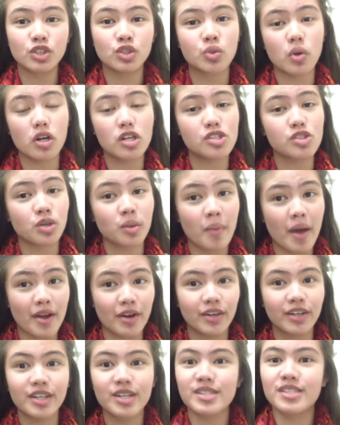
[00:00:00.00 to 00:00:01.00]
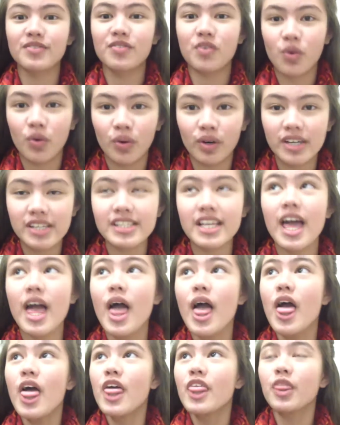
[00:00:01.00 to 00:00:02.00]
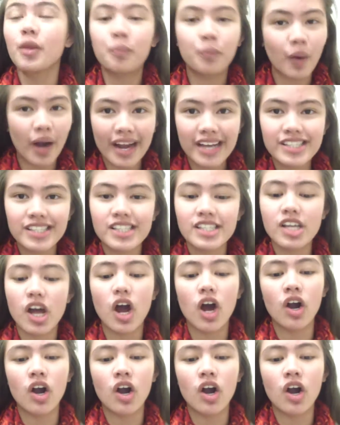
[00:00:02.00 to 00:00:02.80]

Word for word: drugstore better because of course the prices